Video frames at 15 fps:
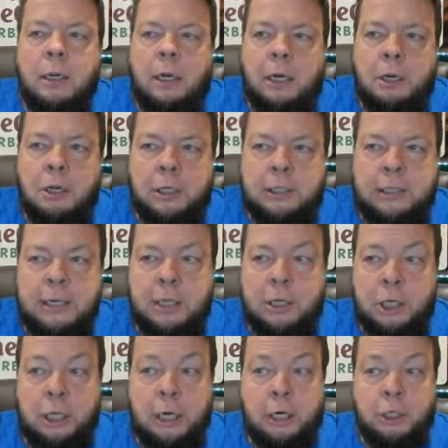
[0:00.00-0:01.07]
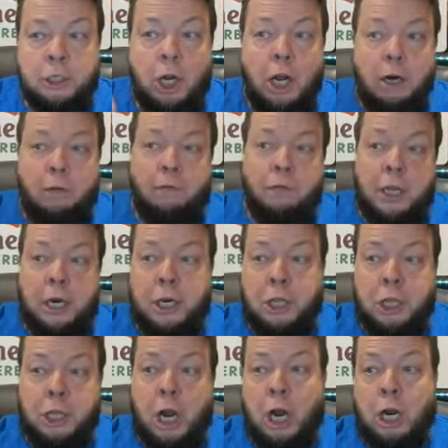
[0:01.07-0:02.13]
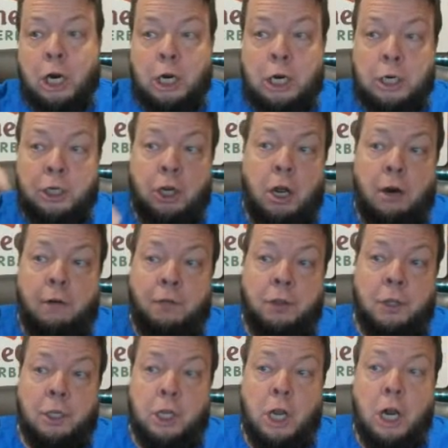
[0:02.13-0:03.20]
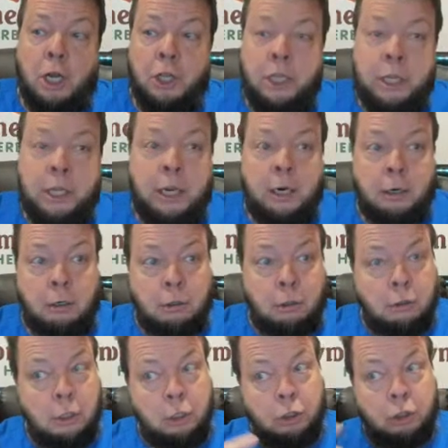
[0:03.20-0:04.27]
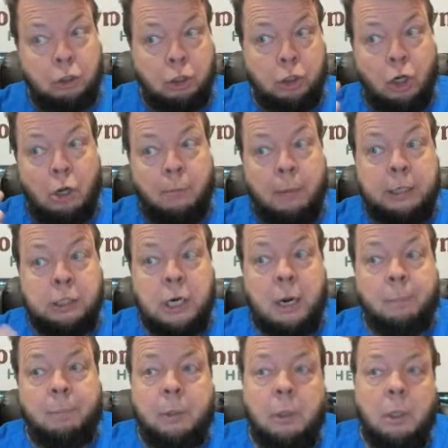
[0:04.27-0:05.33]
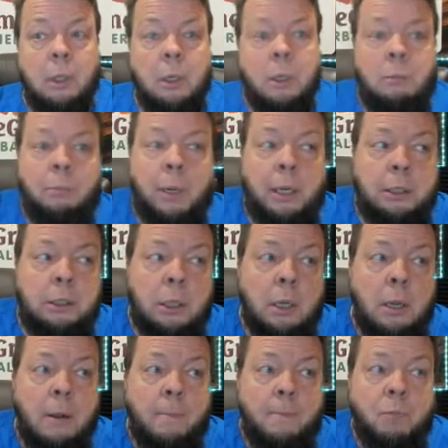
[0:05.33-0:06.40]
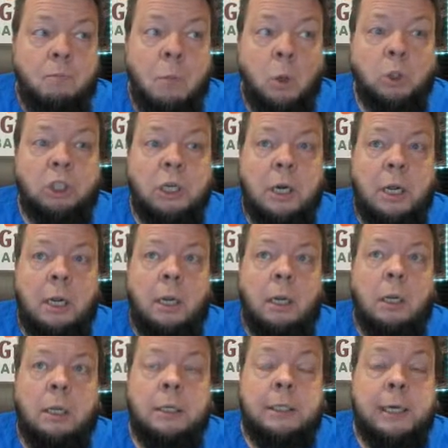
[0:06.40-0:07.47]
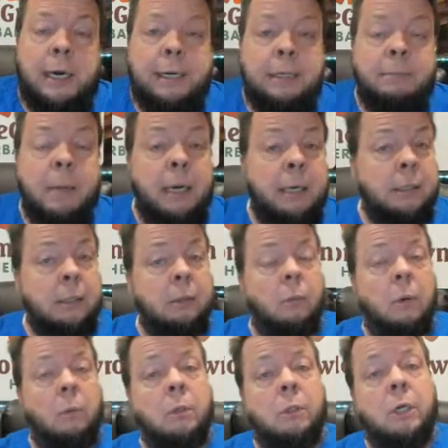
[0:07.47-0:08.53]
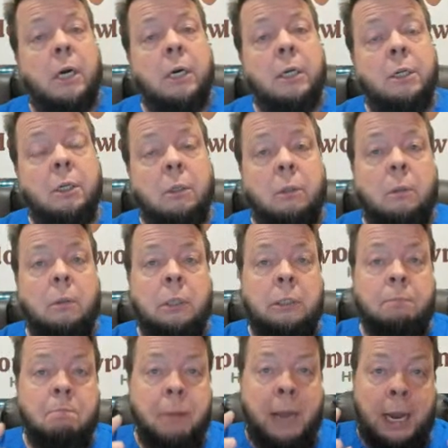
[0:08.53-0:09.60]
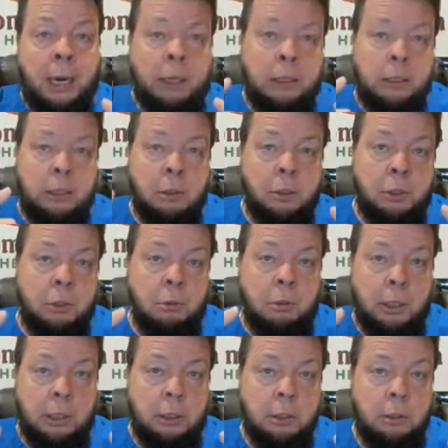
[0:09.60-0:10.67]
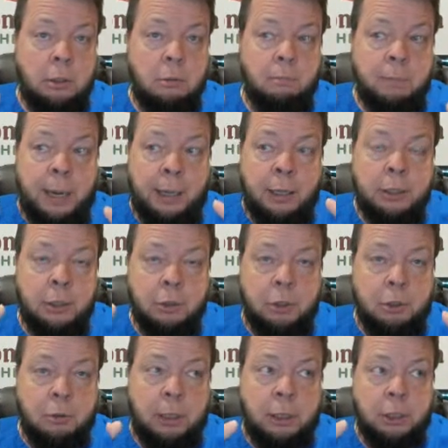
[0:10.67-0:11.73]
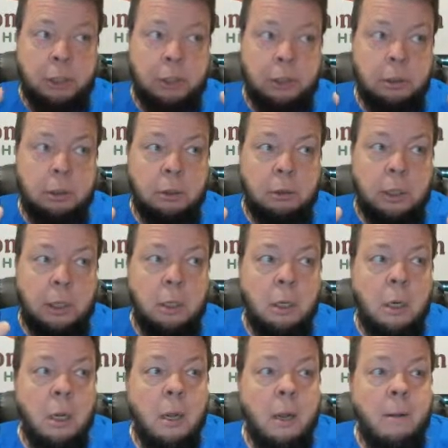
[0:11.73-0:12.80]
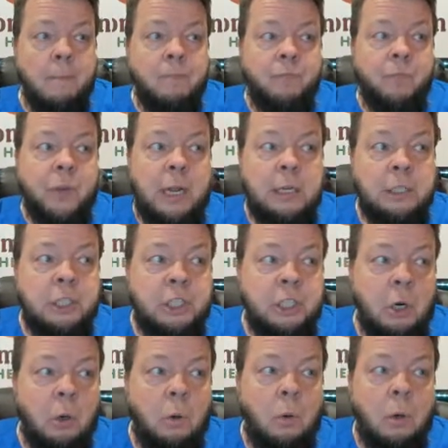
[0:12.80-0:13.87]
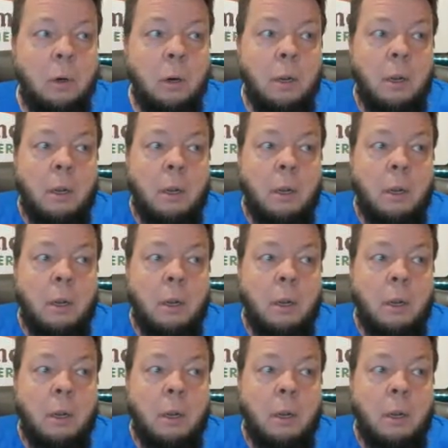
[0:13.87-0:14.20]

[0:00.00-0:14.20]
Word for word: And you can see there's a little dot of yin and the yang, and a little dot of the yang and the yin. There's, it's all mixed up. But mostly in Chinese medicine, what we're trying to do is balance those two things, balance those two energies. Okay. And so